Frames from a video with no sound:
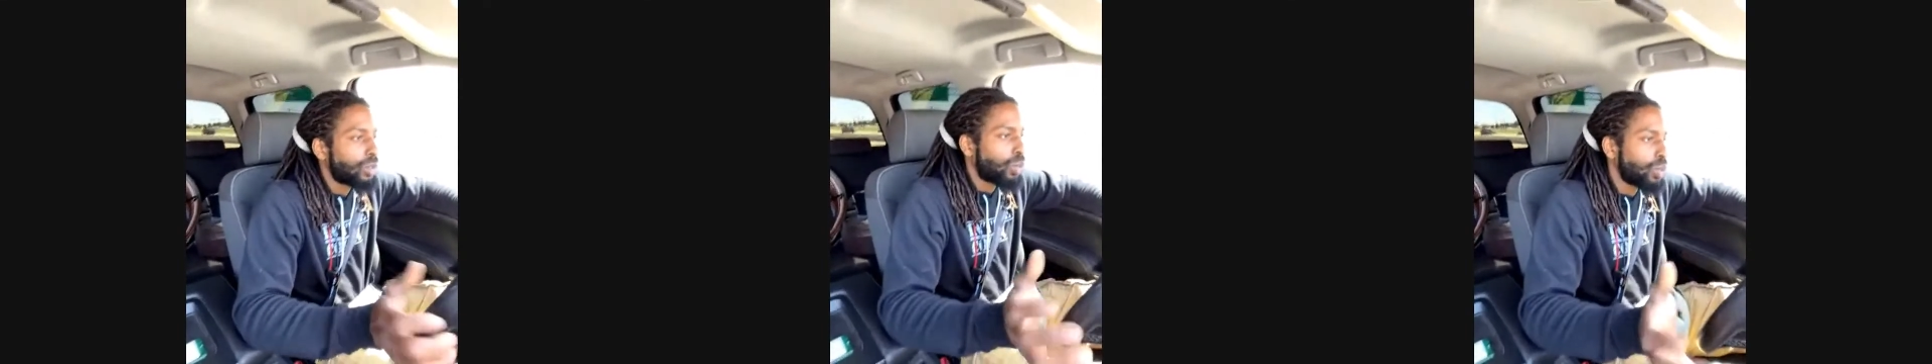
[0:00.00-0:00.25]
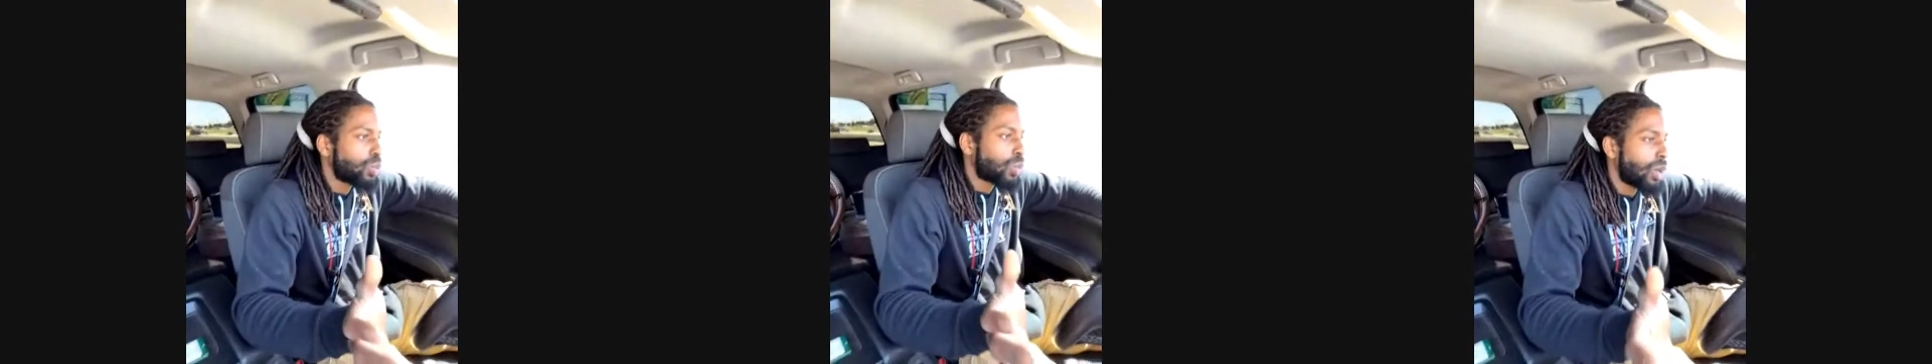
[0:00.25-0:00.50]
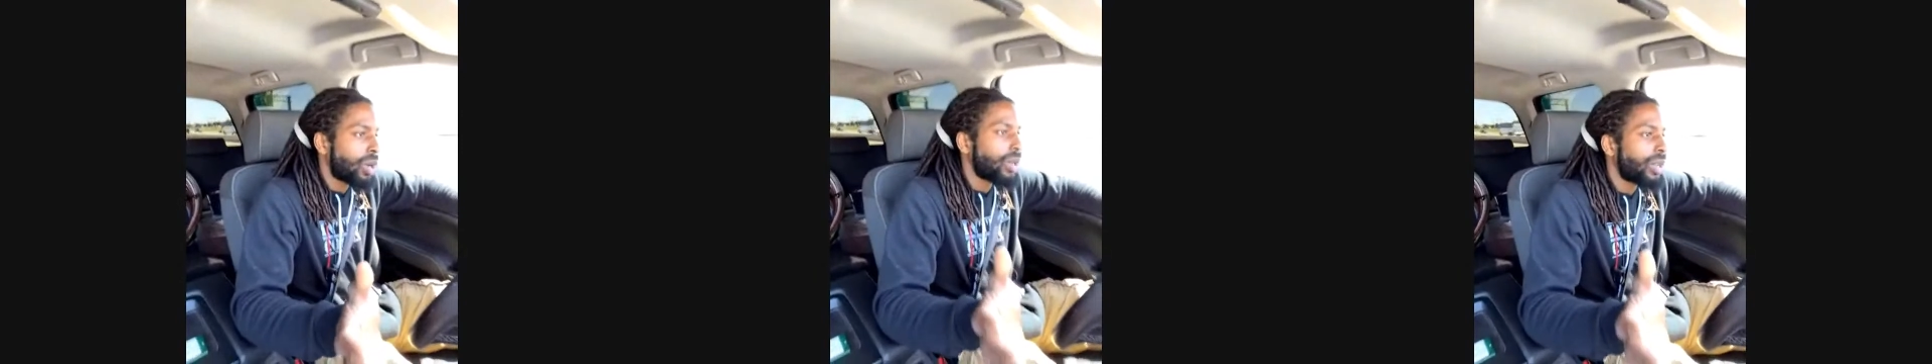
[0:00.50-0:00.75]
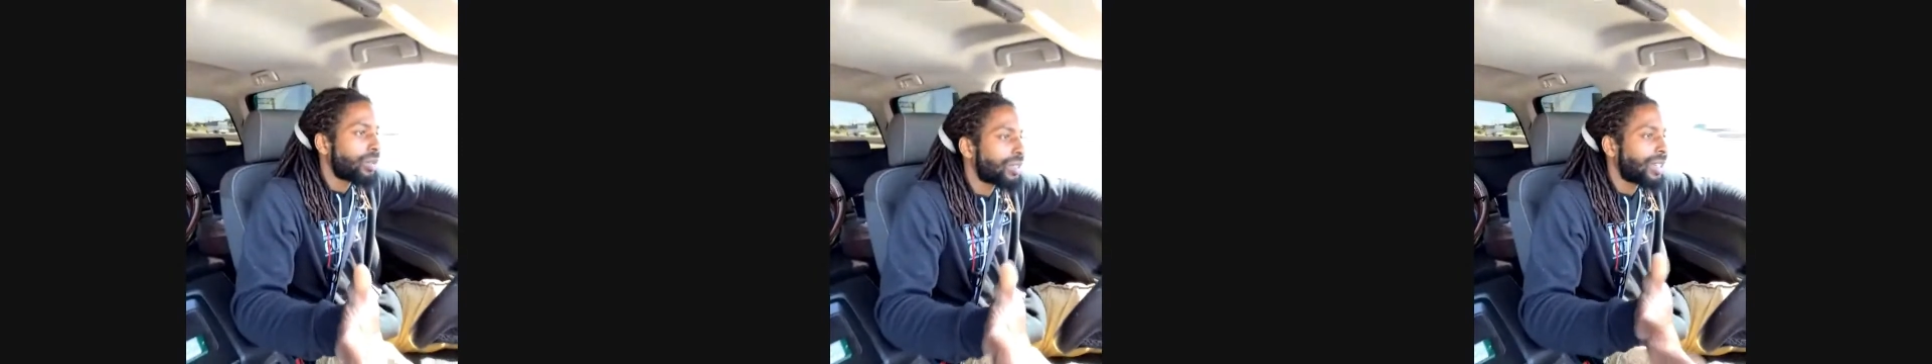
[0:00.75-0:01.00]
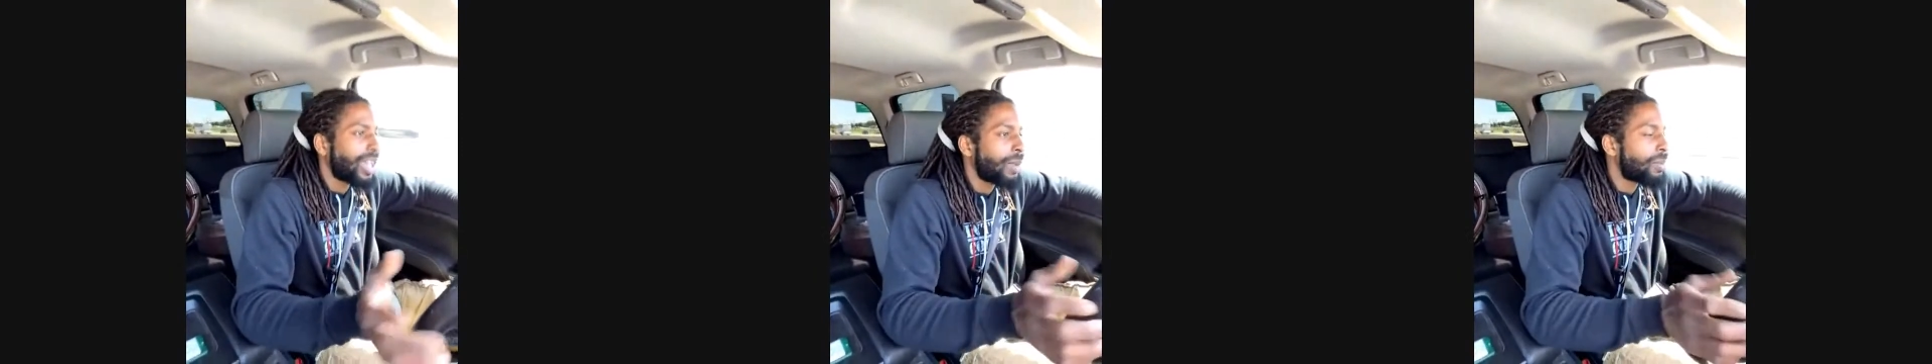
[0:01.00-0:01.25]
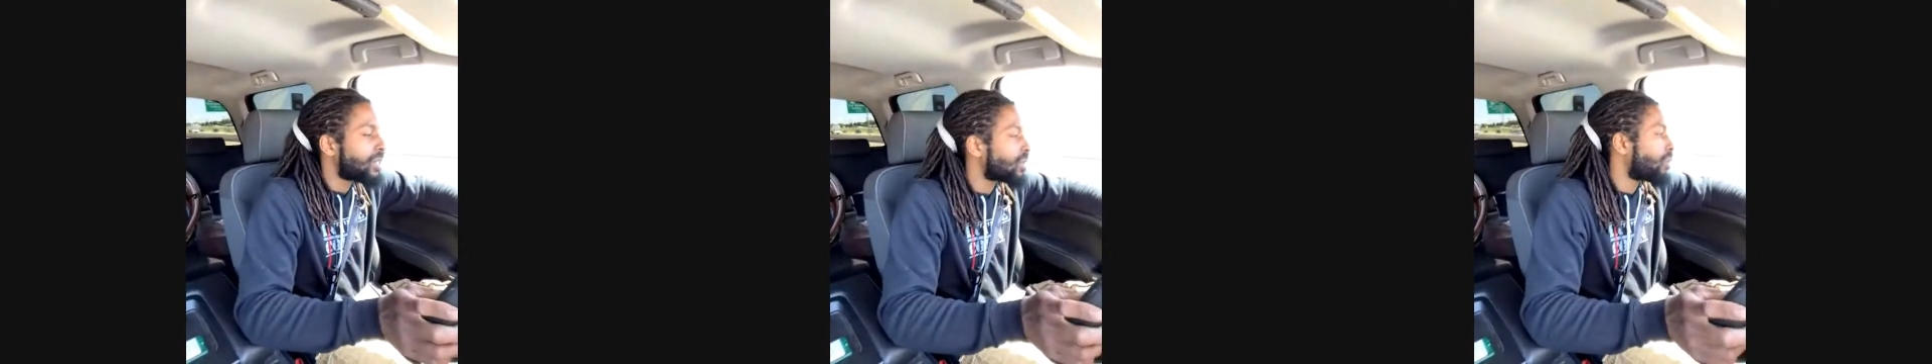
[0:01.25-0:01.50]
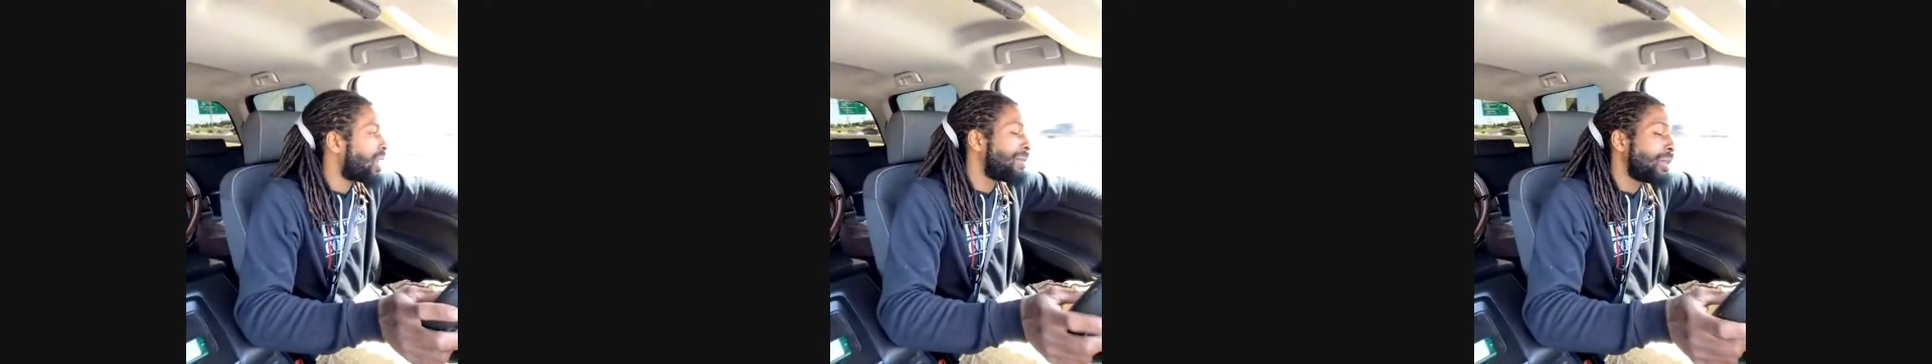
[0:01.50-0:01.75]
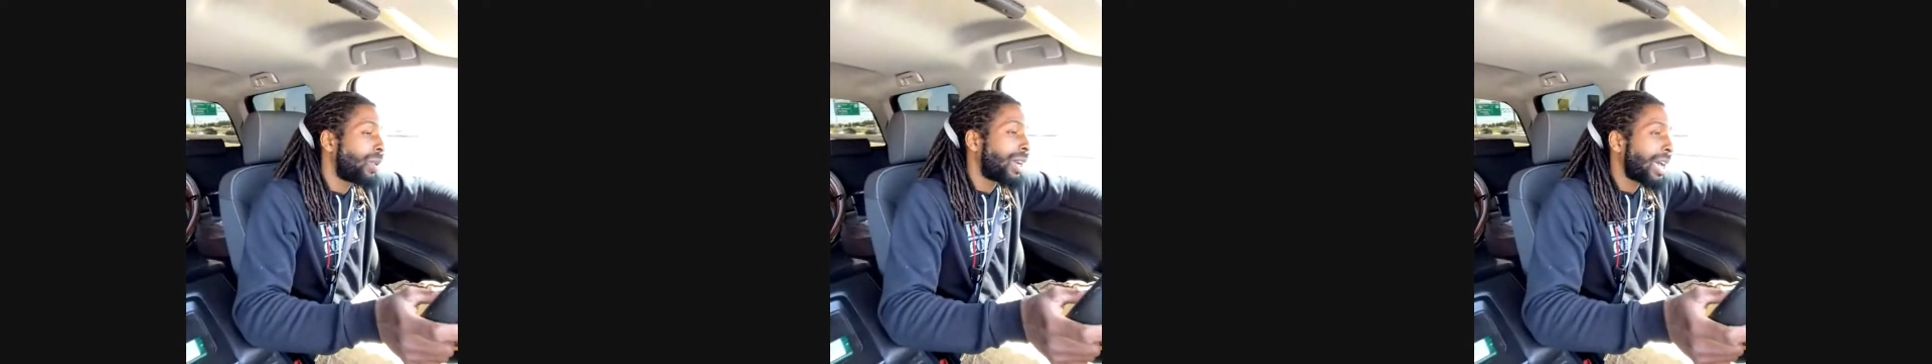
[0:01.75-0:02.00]
the roots were all healthy and happy. So maybe
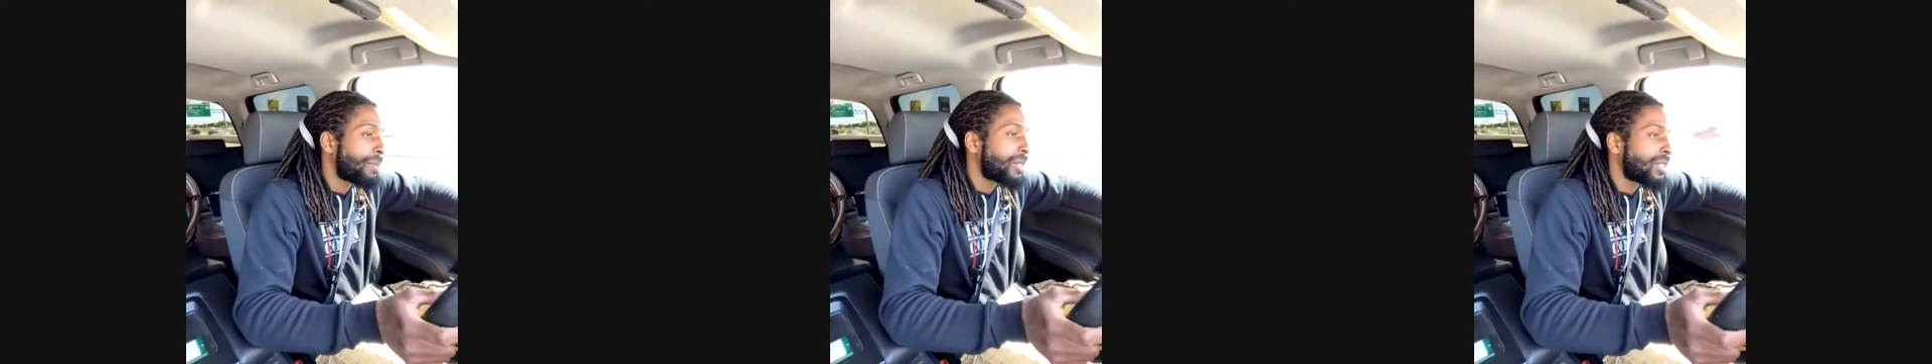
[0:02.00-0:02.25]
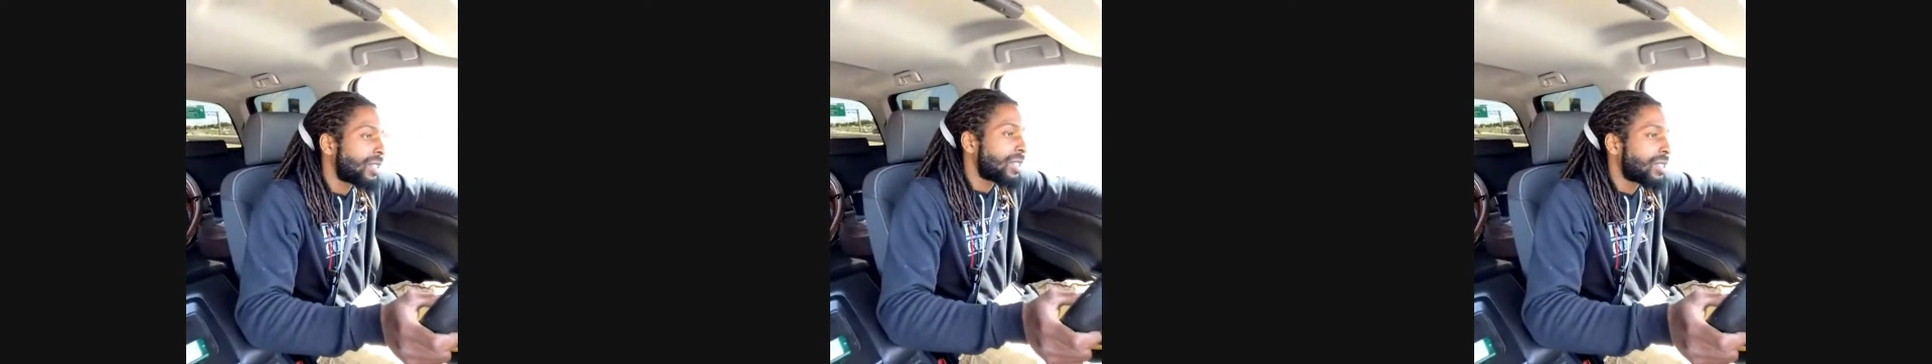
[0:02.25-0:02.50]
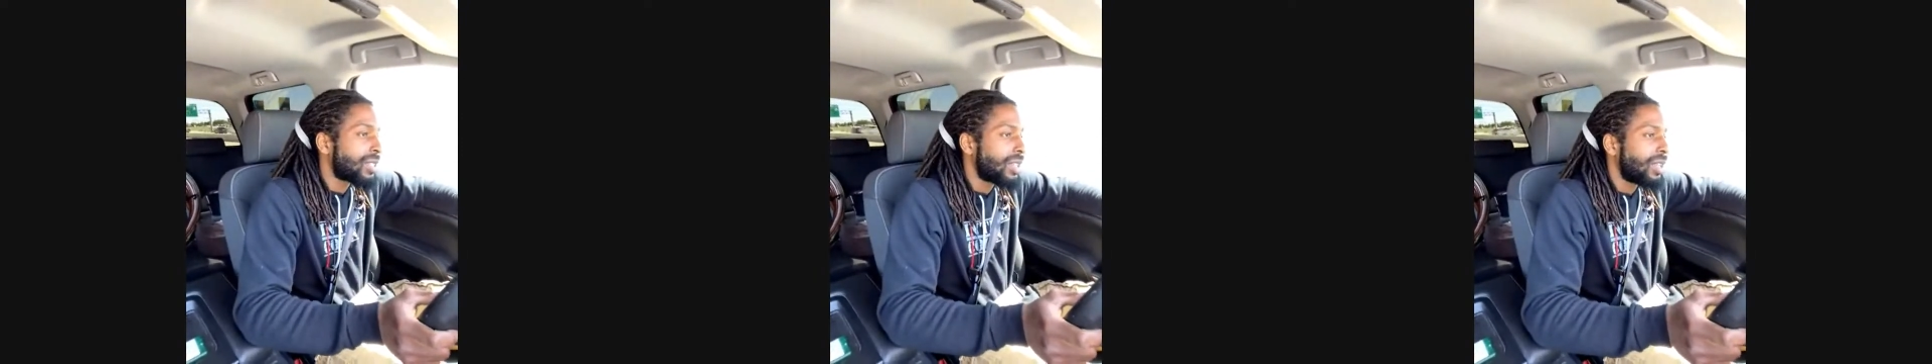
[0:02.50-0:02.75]
what happens is